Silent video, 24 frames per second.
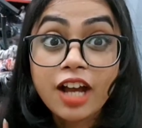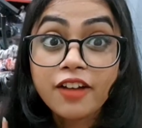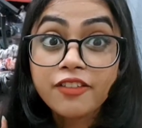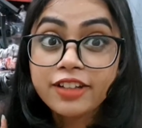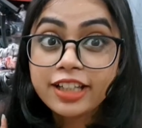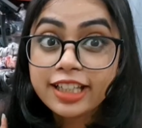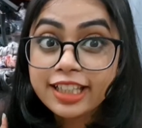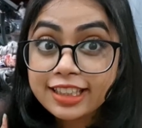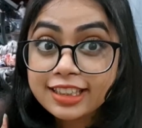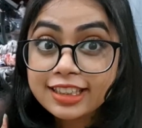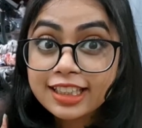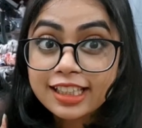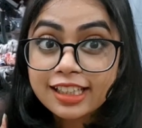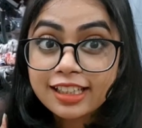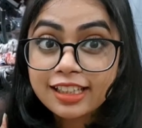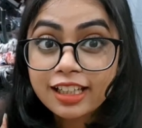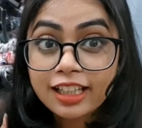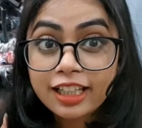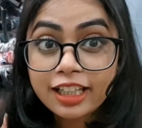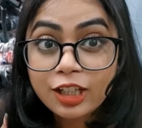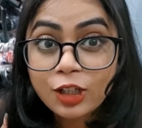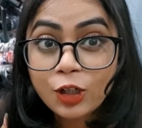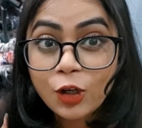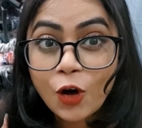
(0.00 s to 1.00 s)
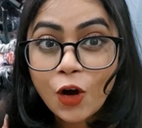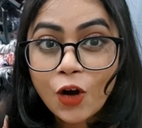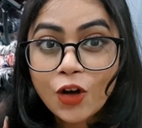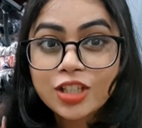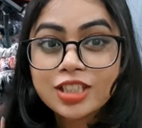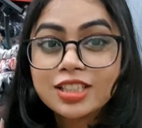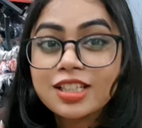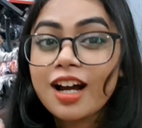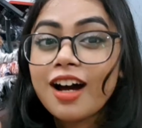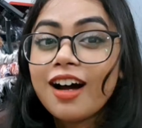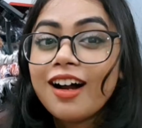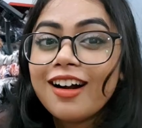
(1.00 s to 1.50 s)
have recently
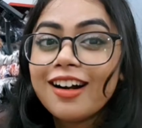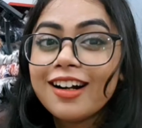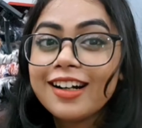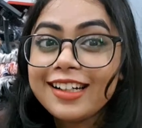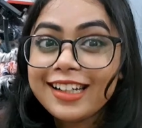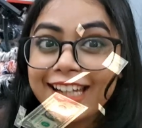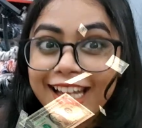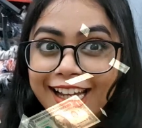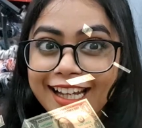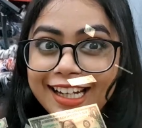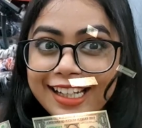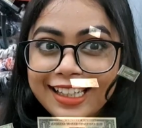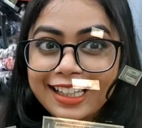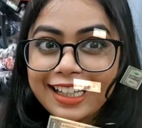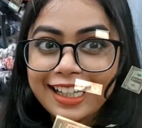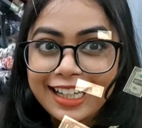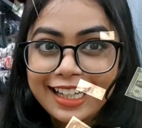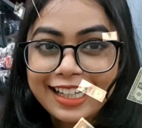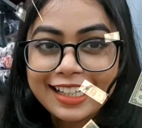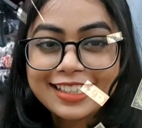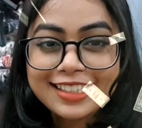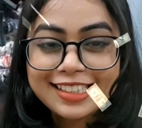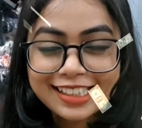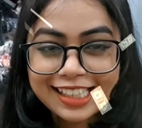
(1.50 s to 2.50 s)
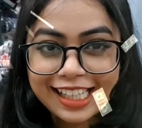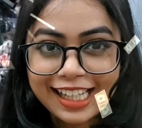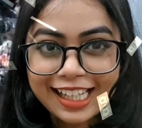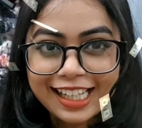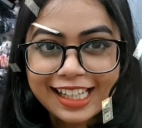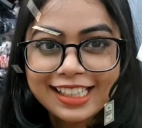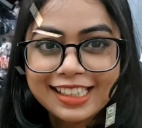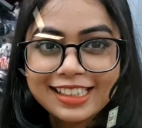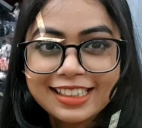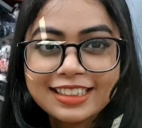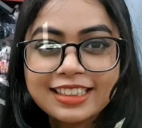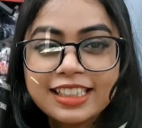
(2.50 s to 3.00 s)
crossed our ten K
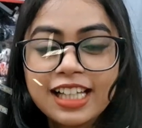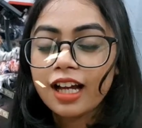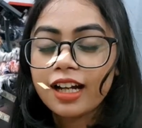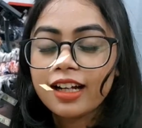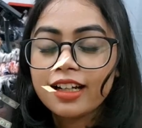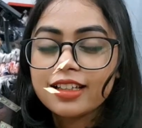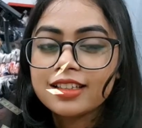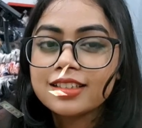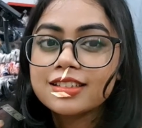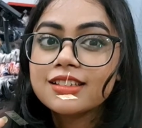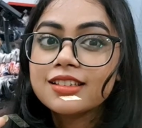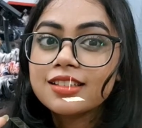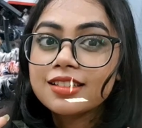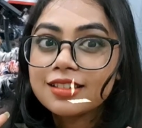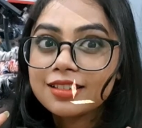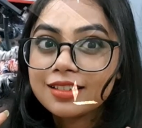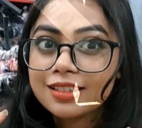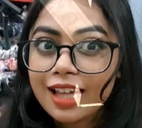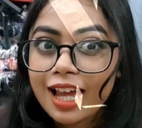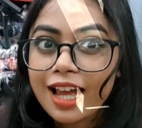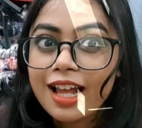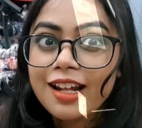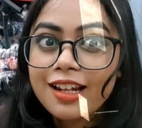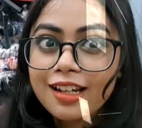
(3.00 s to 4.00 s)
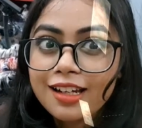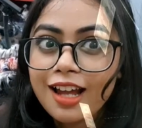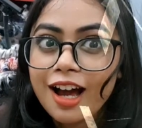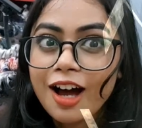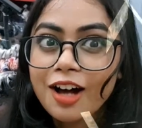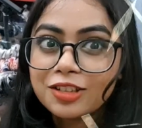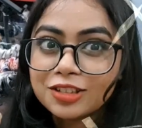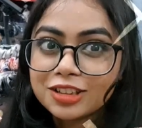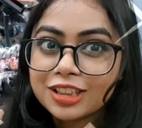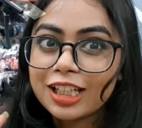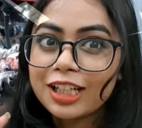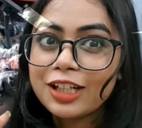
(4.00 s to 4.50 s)
sales. That is ten
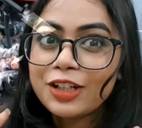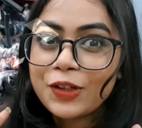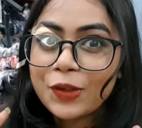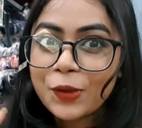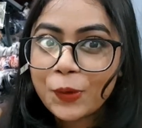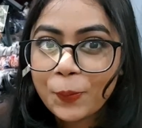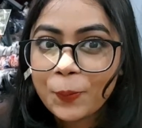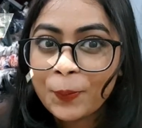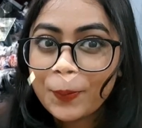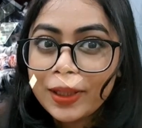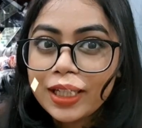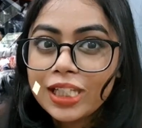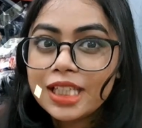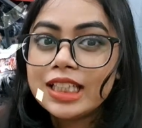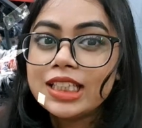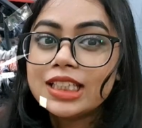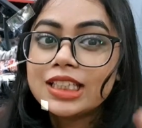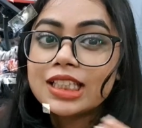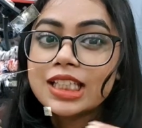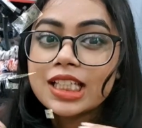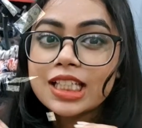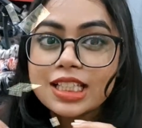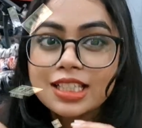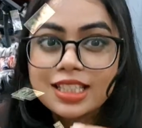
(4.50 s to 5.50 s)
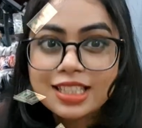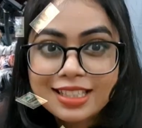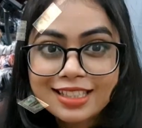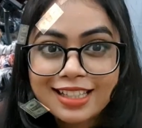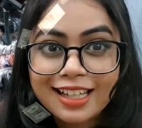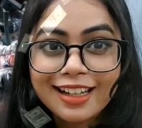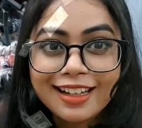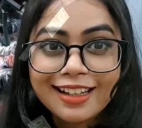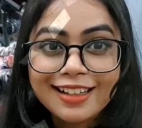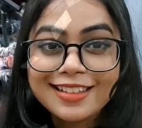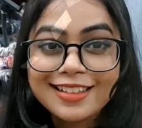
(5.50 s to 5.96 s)
thousand rupees sale.